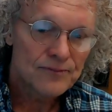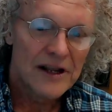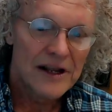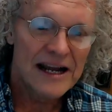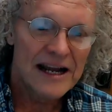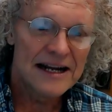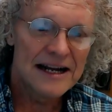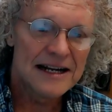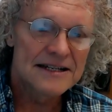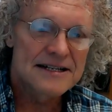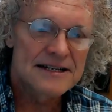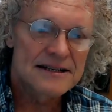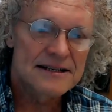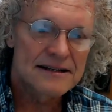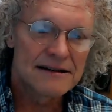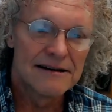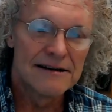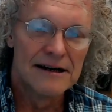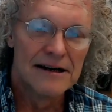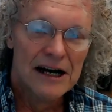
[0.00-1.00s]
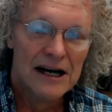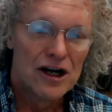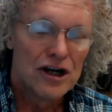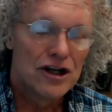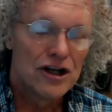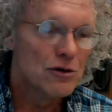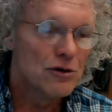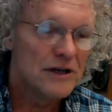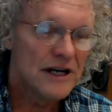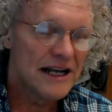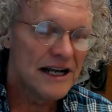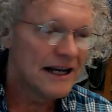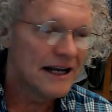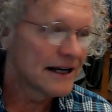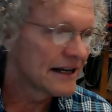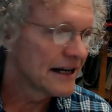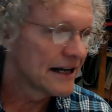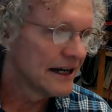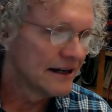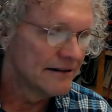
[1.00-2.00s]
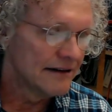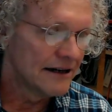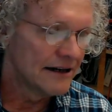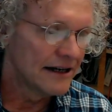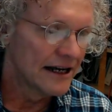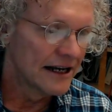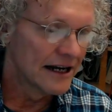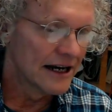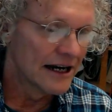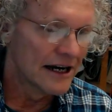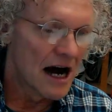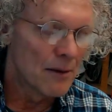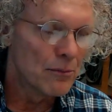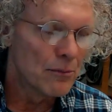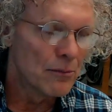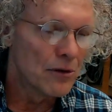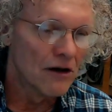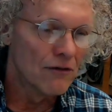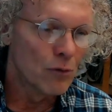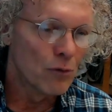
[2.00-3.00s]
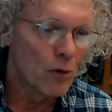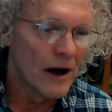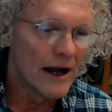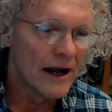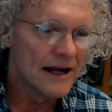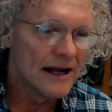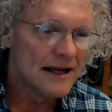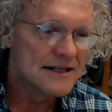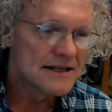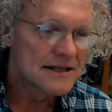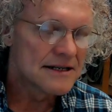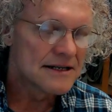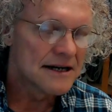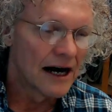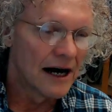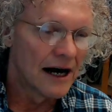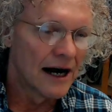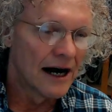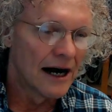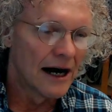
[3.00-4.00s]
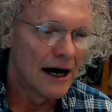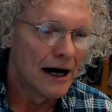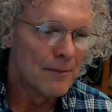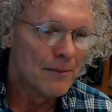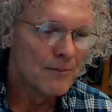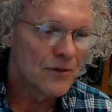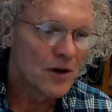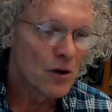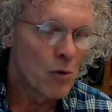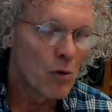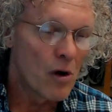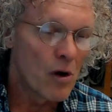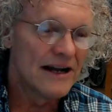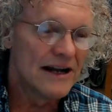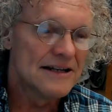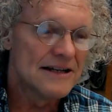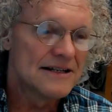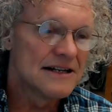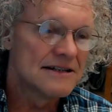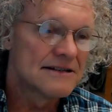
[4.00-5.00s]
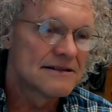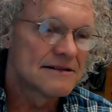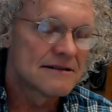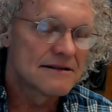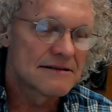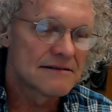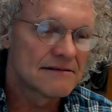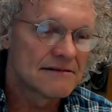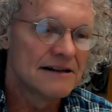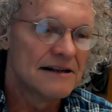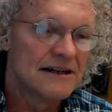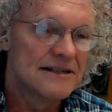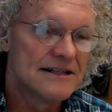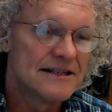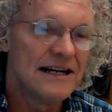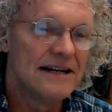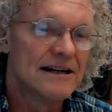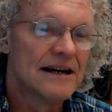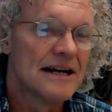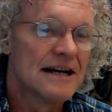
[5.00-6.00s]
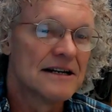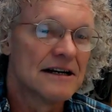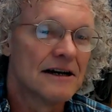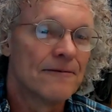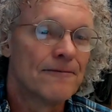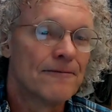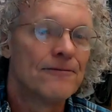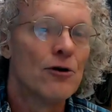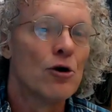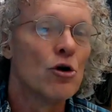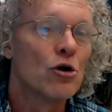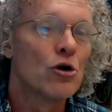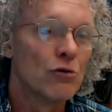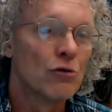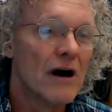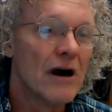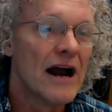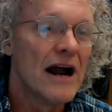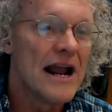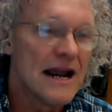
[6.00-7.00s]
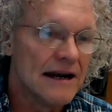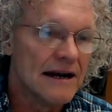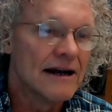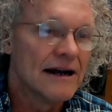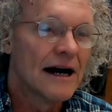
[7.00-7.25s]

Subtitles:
It's unique in a number of ways. One is it's eaten as a full grain.